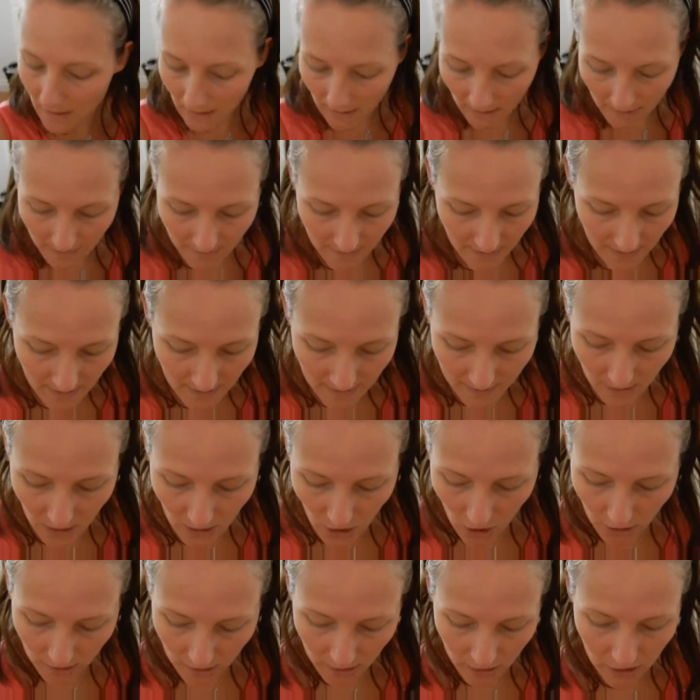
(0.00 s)
Yeah, see this
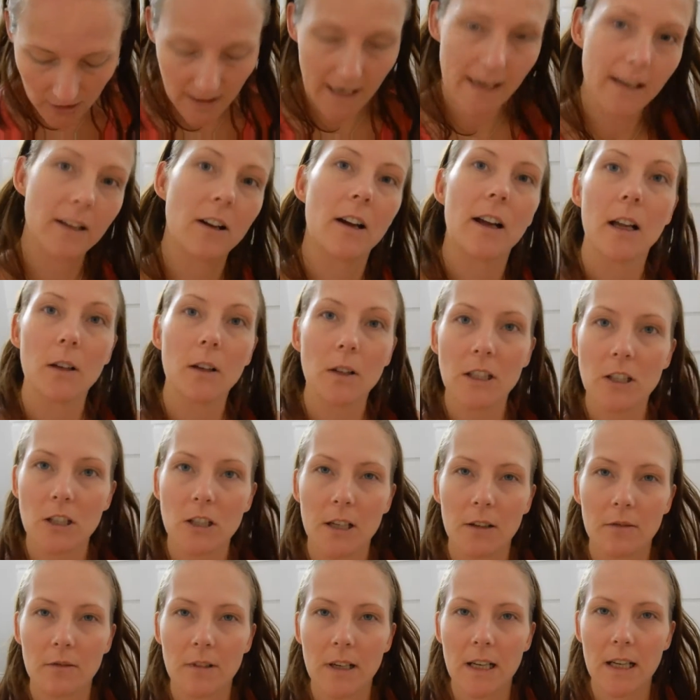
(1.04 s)
darker shade, I only
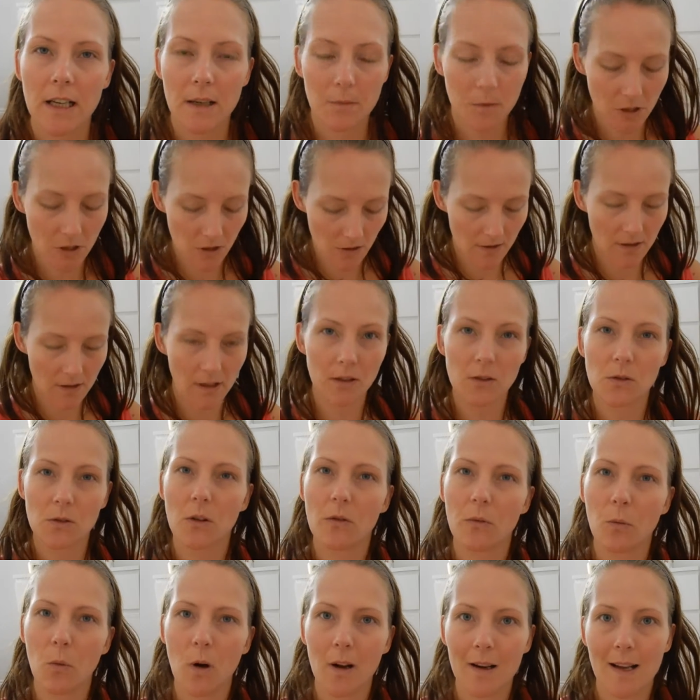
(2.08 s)
generally am using
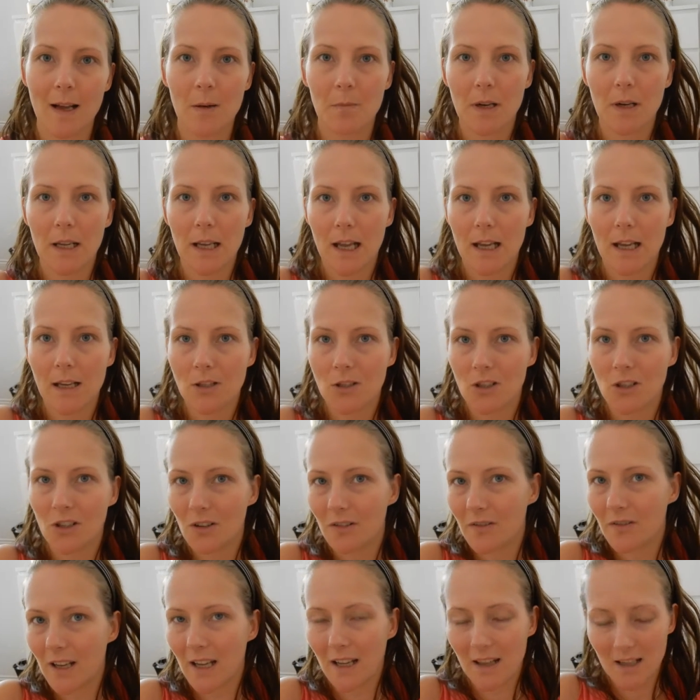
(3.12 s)
sort of one application
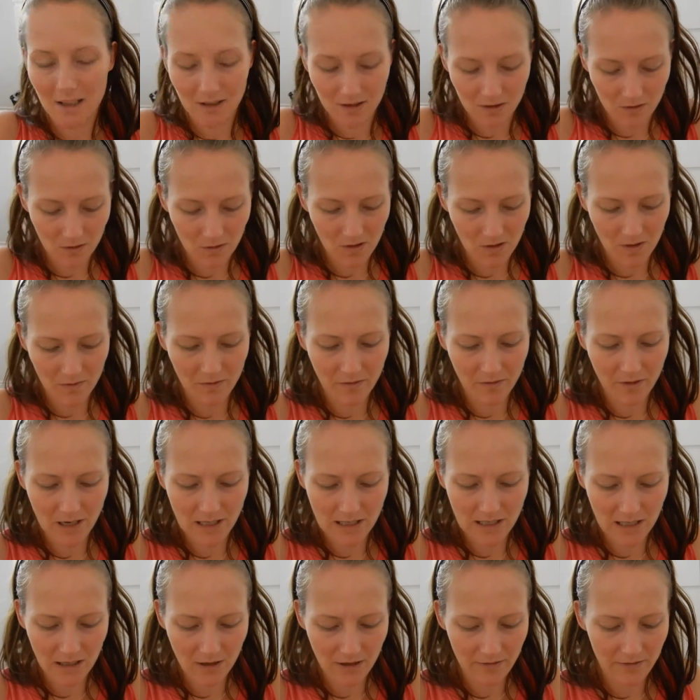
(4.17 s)
of it. That's all I'm
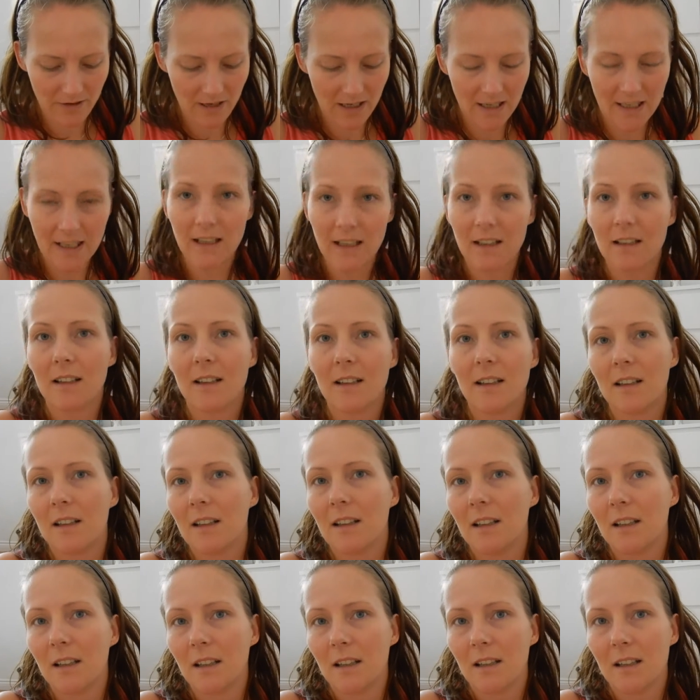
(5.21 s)
finding I really
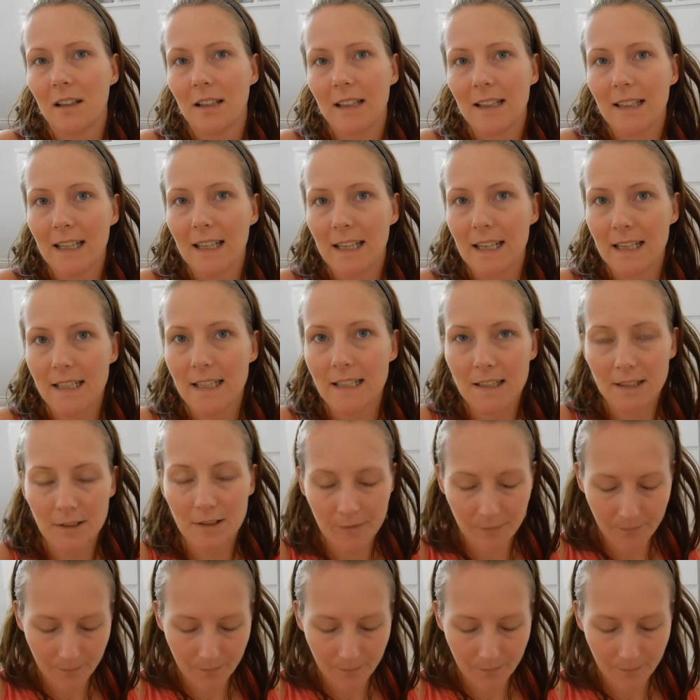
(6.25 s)
need.